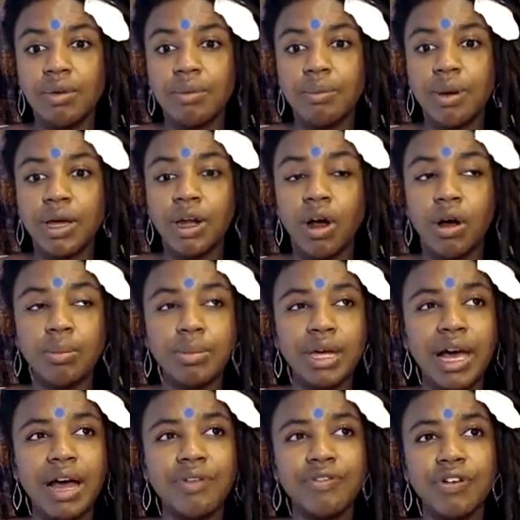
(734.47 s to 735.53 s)
But on
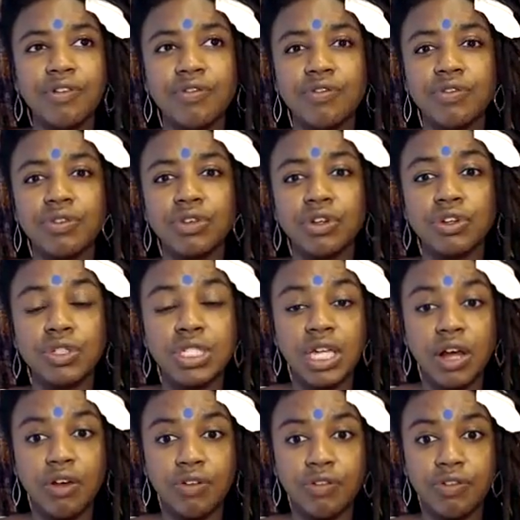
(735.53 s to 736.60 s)
behalf of
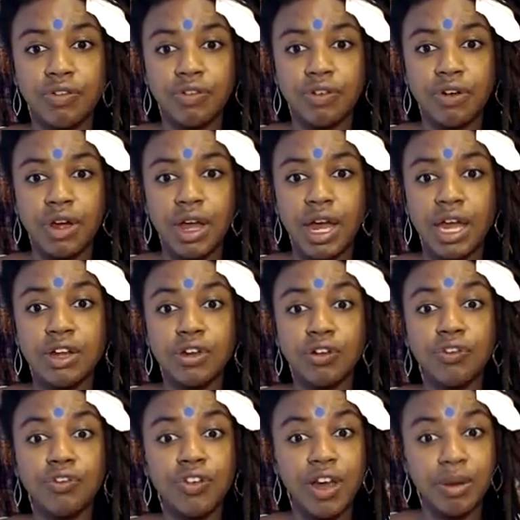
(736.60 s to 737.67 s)
yourself and your
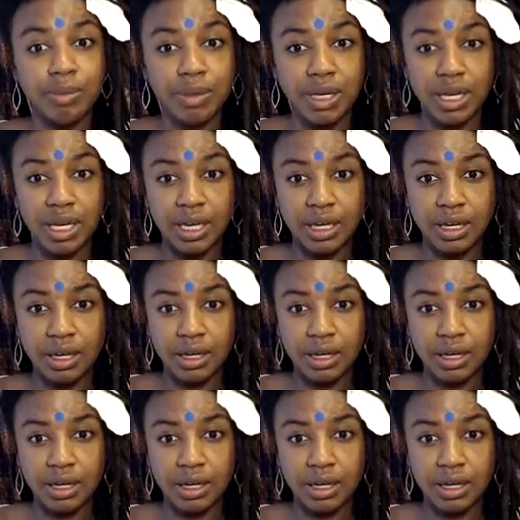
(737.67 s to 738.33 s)
family,